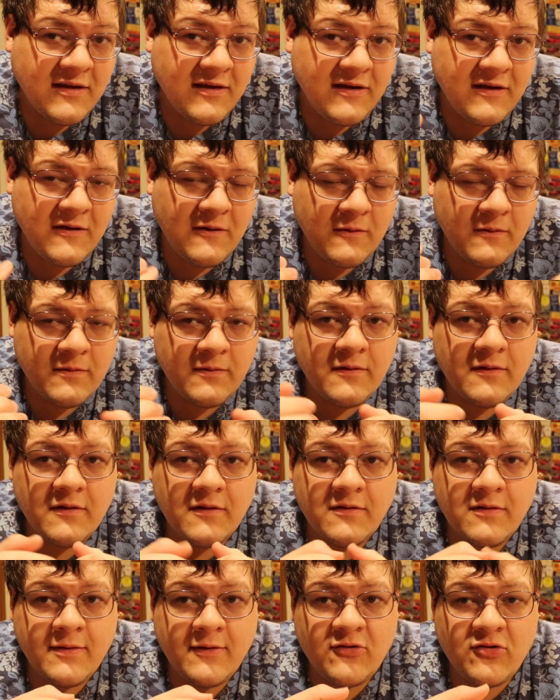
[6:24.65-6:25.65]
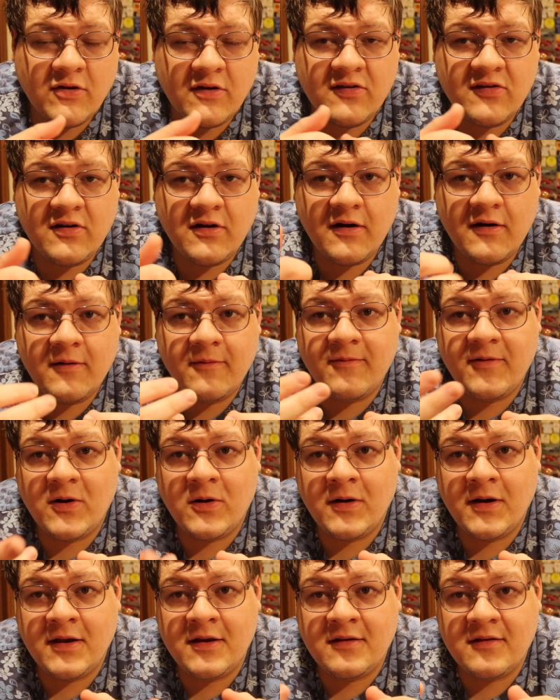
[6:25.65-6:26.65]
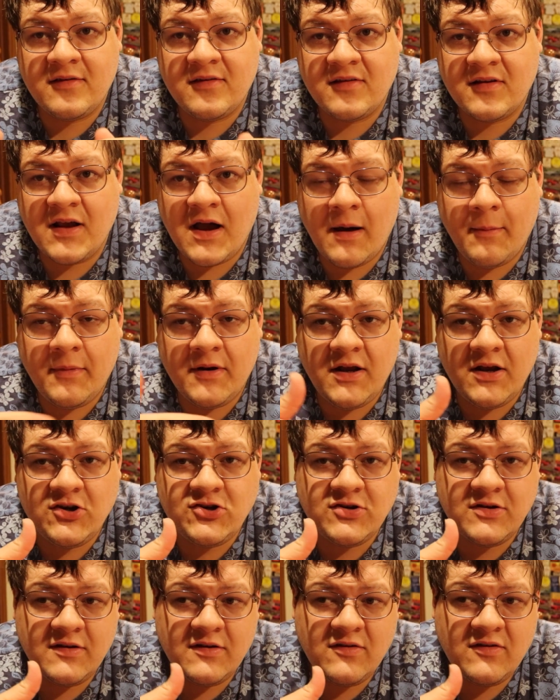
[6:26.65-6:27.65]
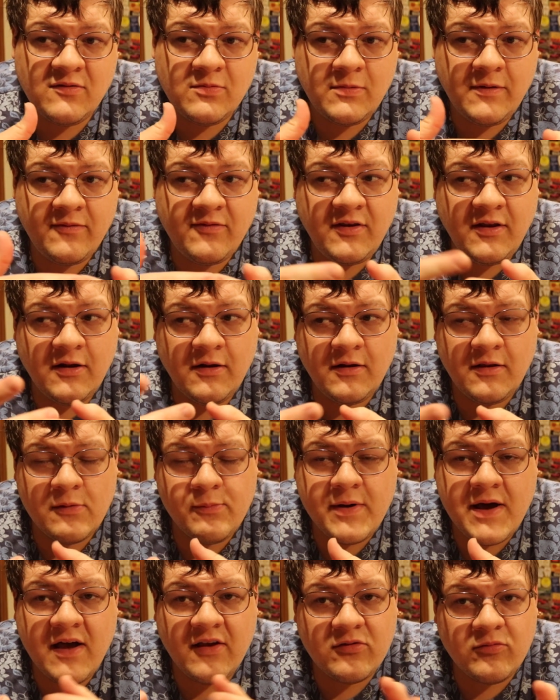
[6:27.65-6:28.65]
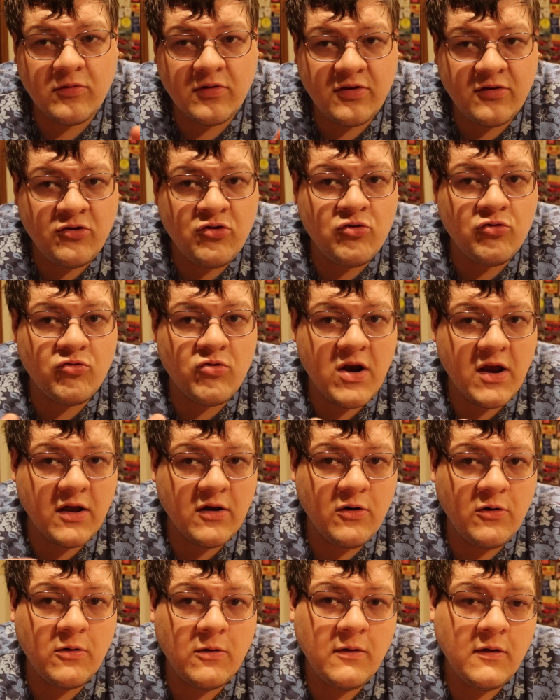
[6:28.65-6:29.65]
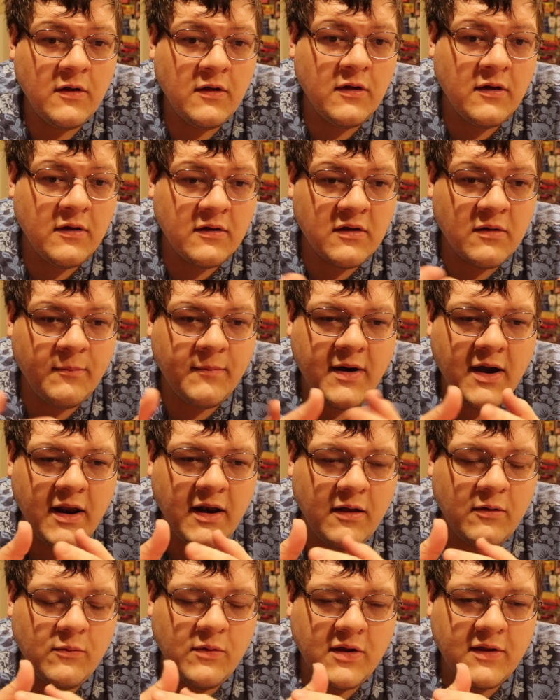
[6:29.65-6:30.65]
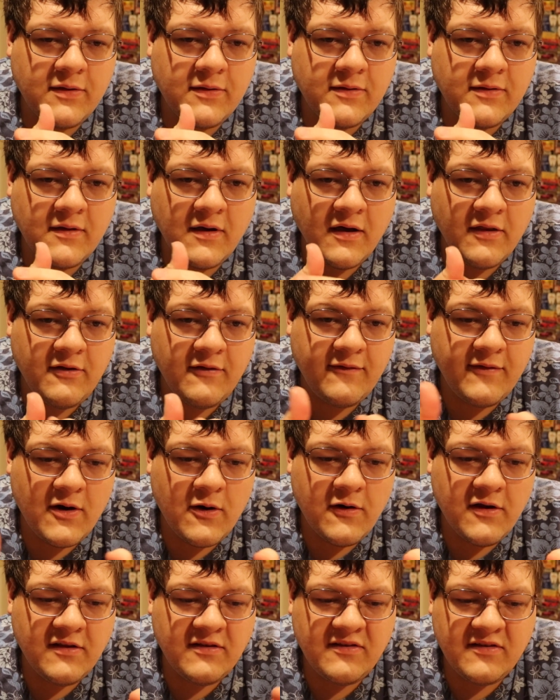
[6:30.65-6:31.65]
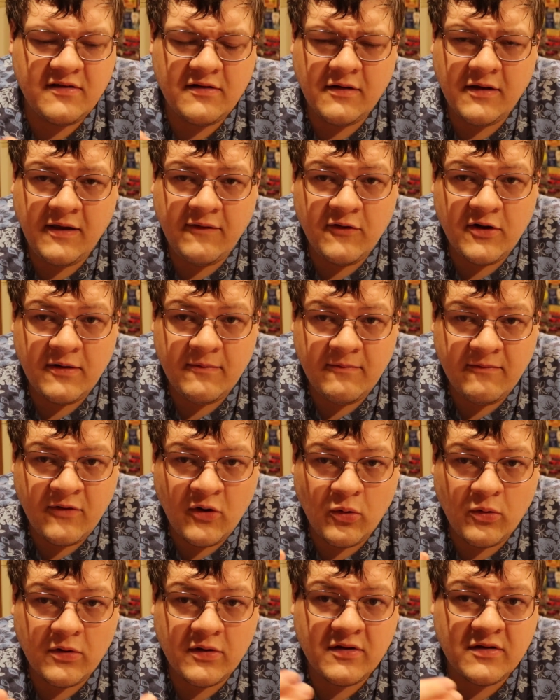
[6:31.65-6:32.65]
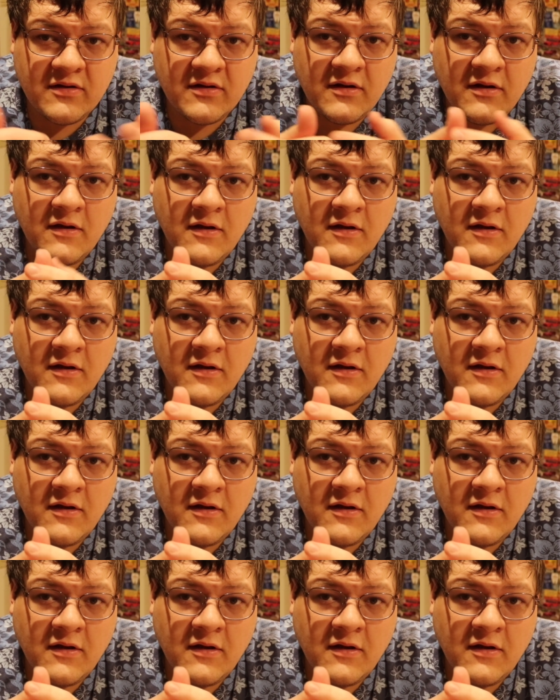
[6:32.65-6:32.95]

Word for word: you know, the Trickstar variants combinations, we've seen it in the past with True Draco combining with other variants, even Invoked.